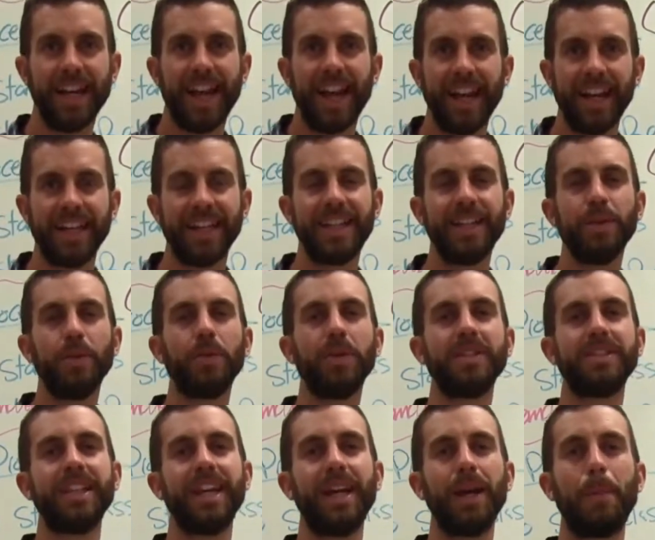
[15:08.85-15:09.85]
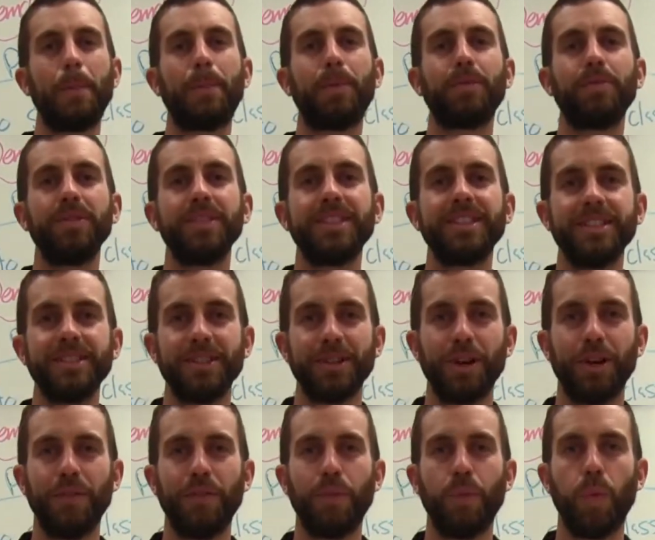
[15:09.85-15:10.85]
And he was a prisoner
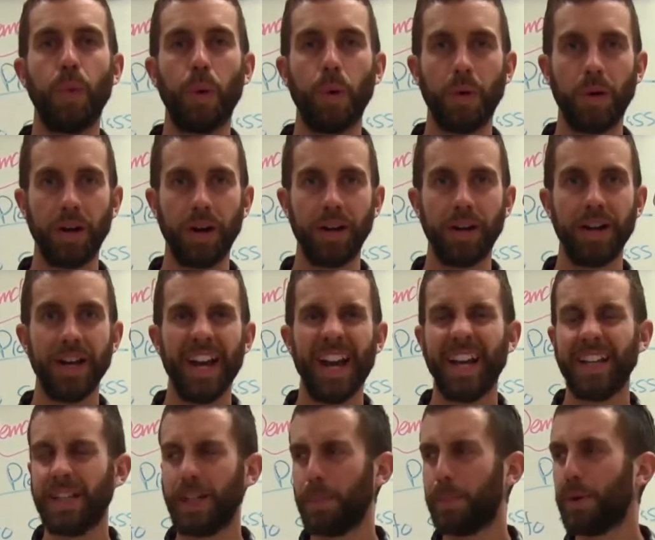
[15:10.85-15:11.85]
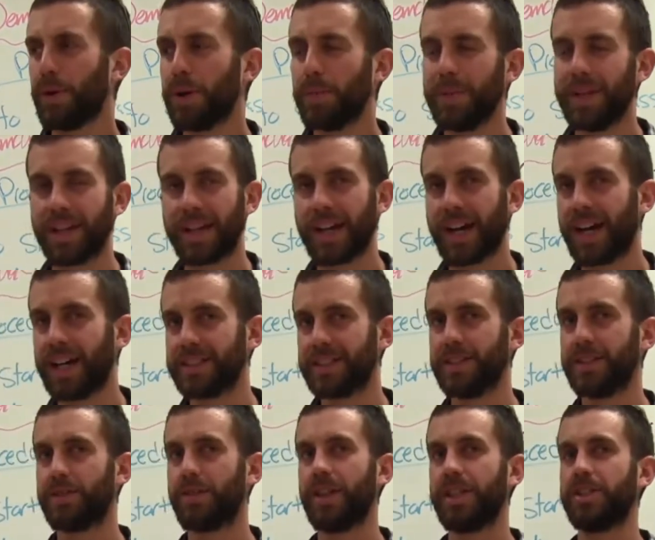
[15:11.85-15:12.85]
of war. And they put him in a
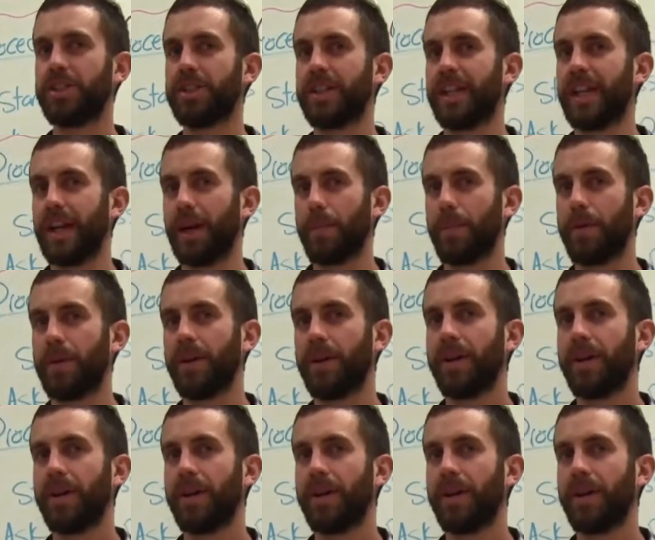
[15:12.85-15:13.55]
concentration camp.